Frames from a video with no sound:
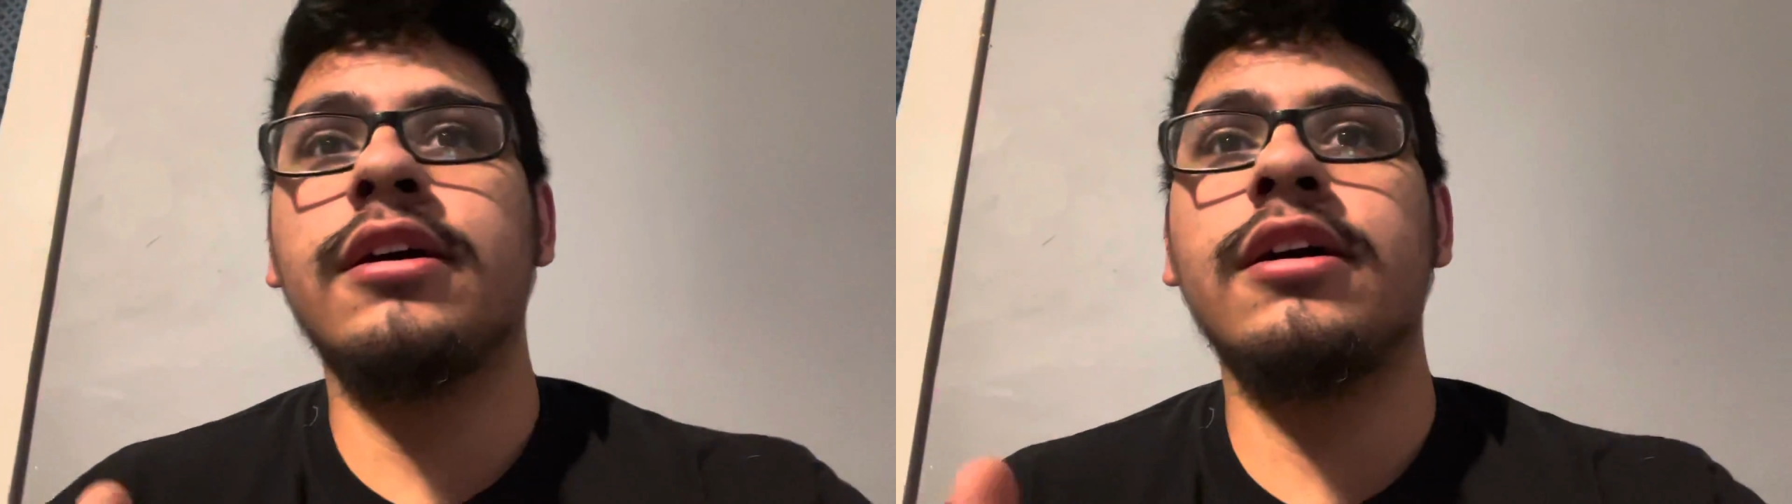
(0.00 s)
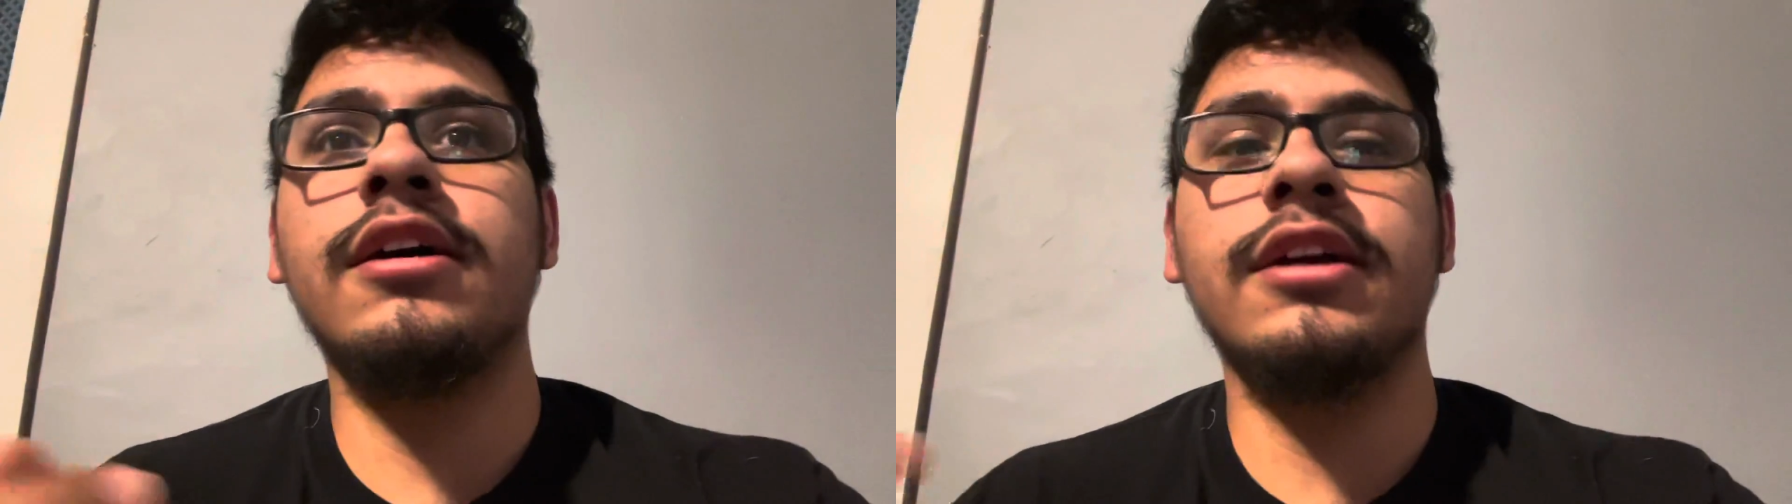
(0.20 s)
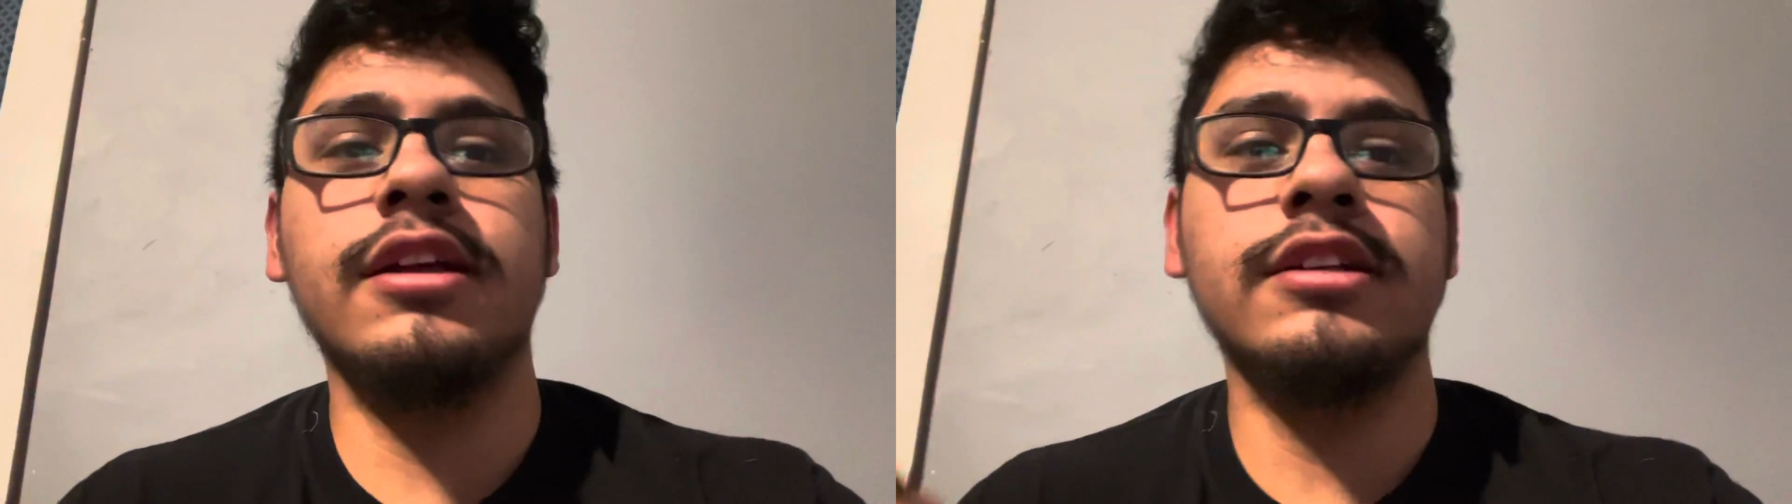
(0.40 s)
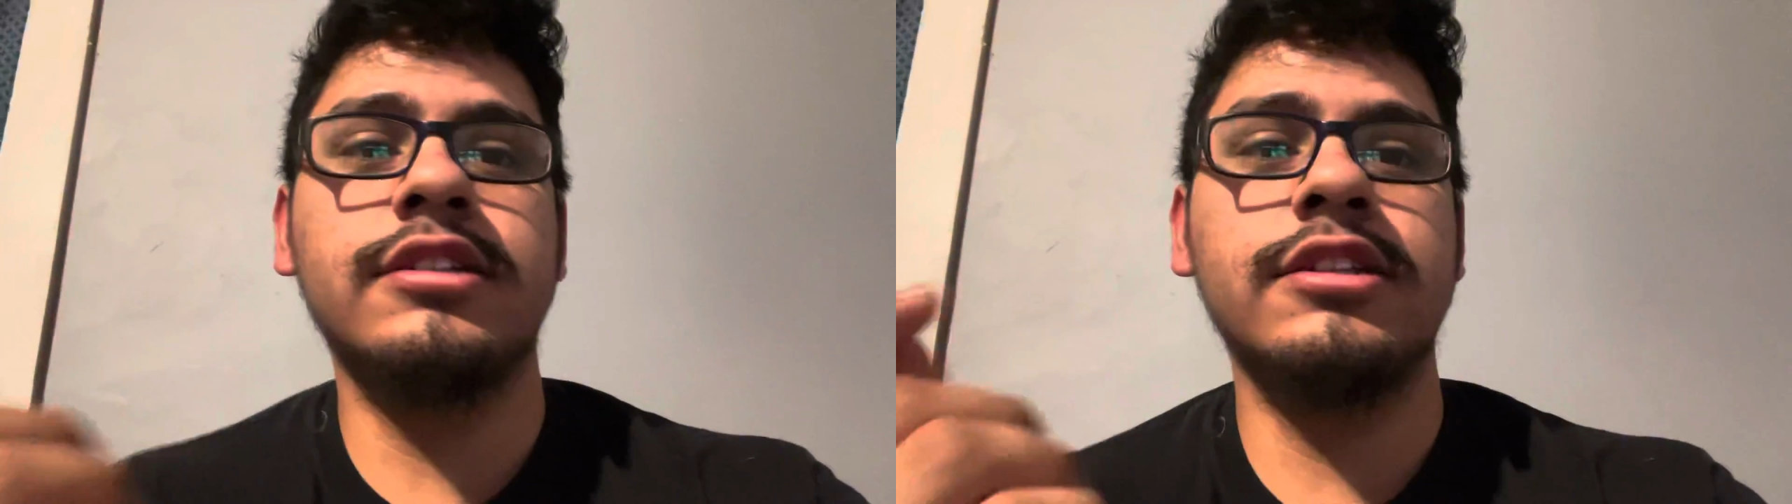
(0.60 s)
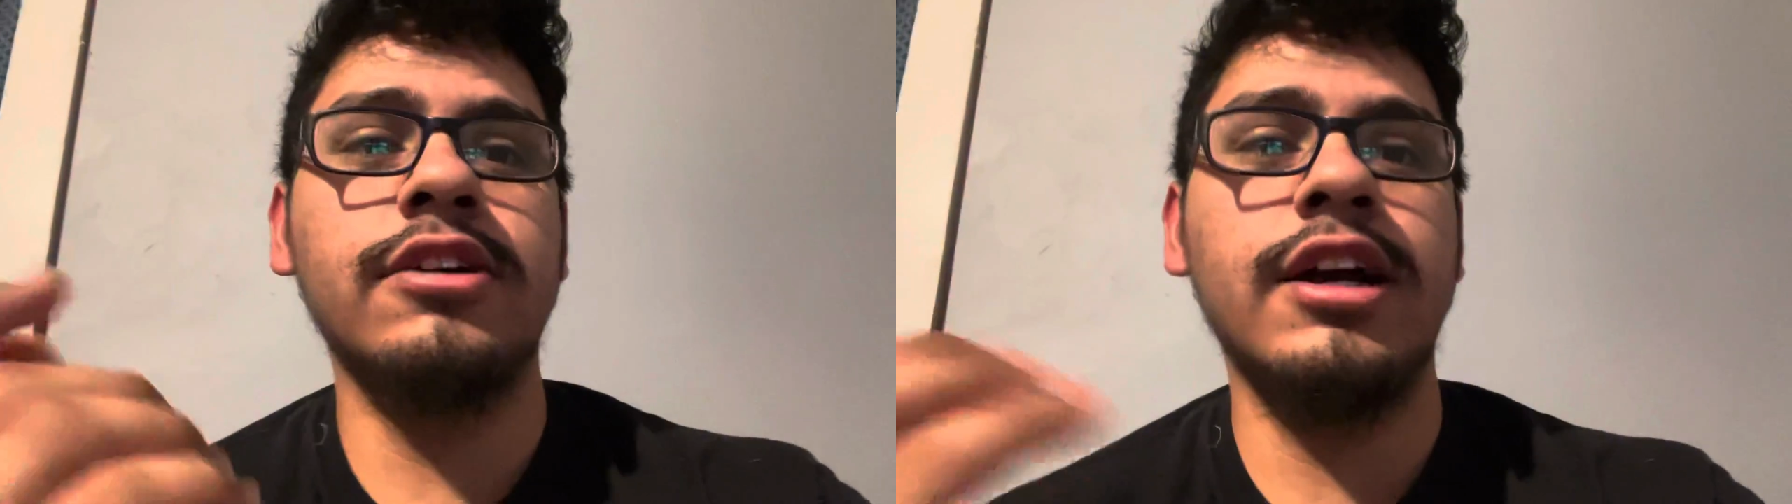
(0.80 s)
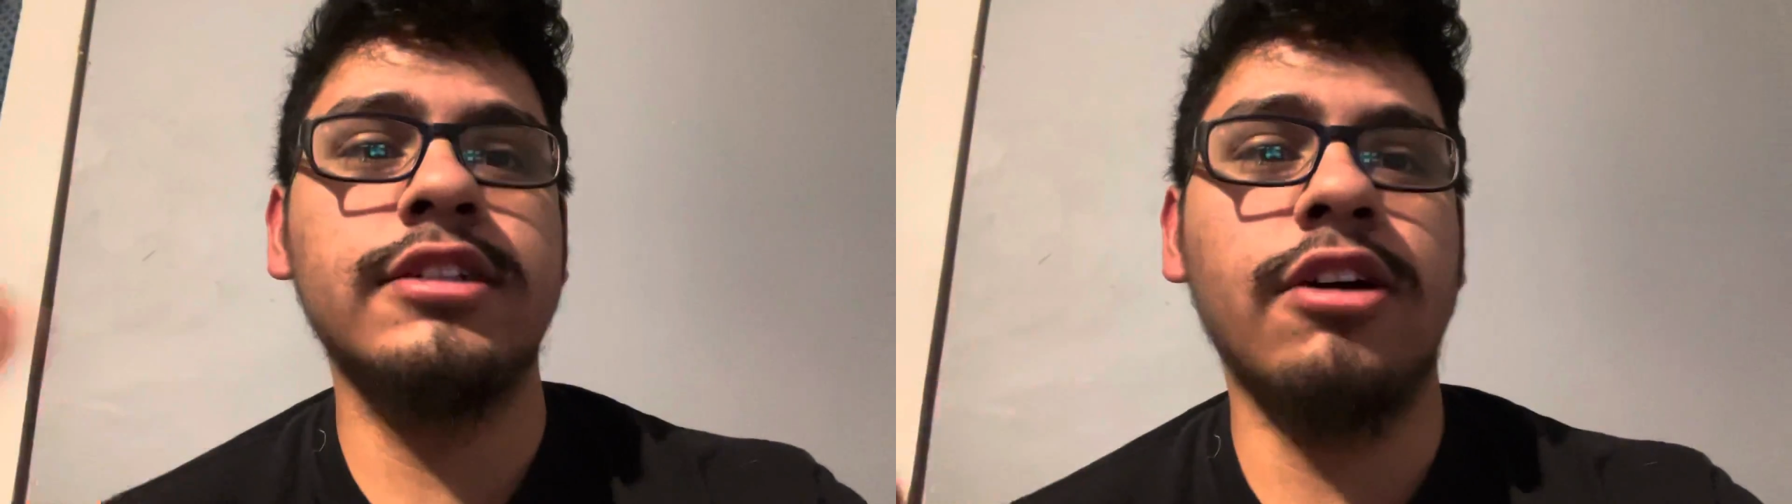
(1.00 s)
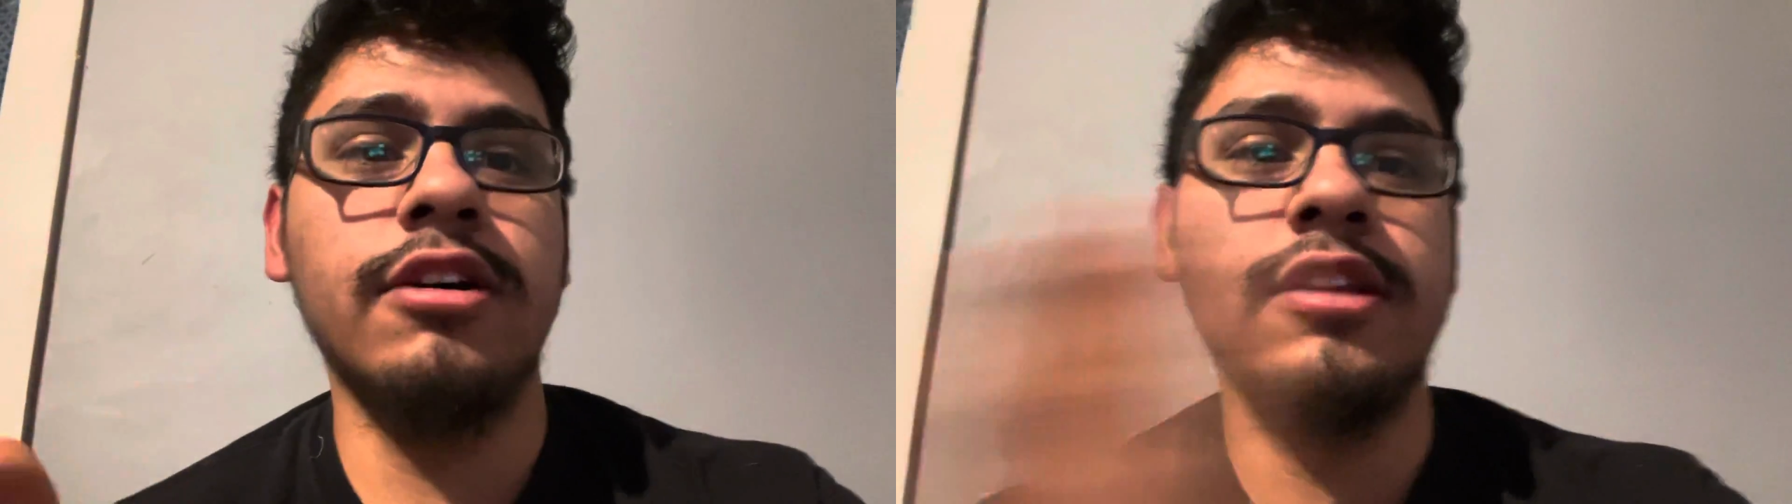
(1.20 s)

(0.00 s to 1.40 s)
it still has all